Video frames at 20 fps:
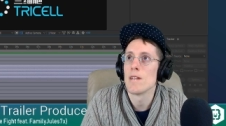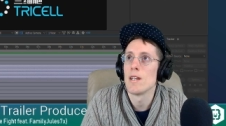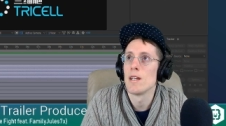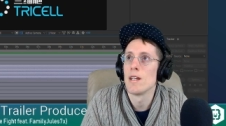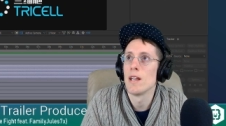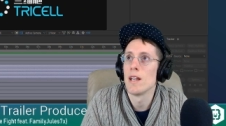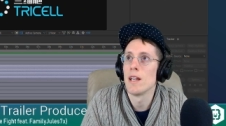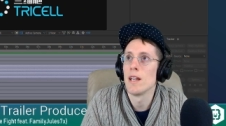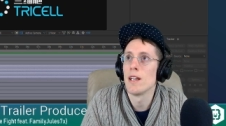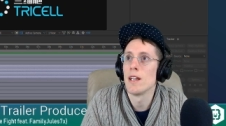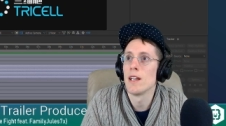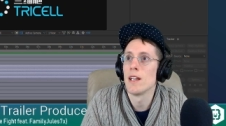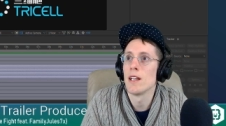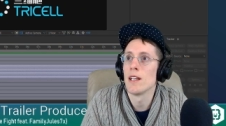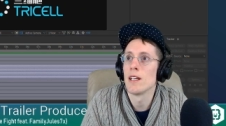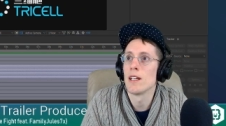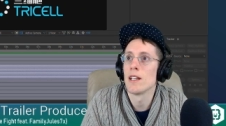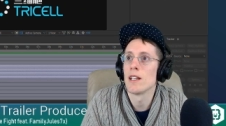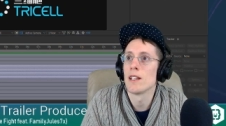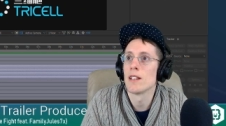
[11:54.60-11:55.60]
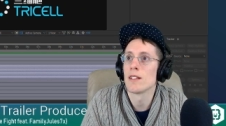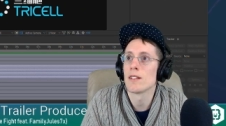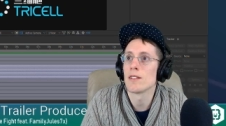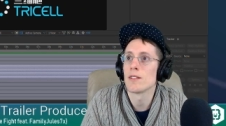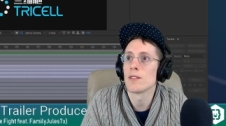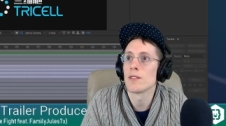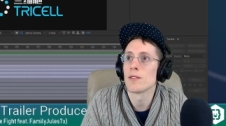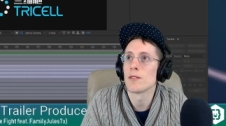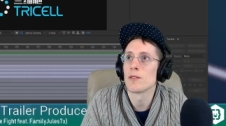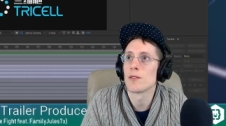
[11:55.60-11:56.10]
And
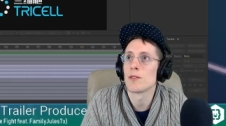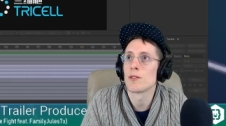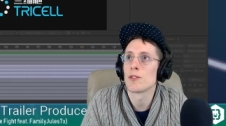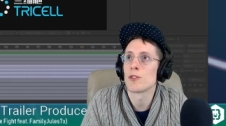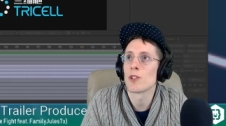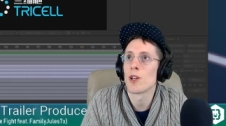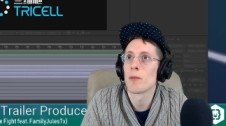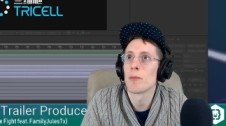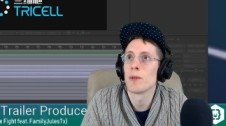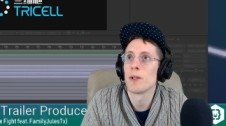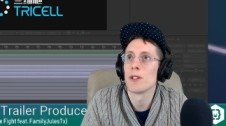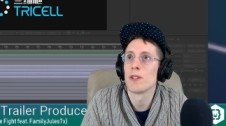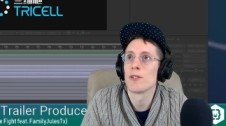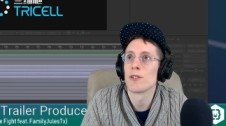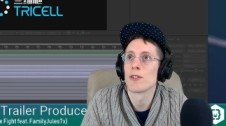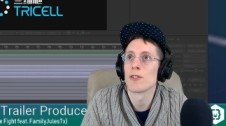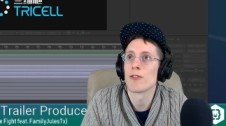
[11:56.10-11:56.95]
drop it into a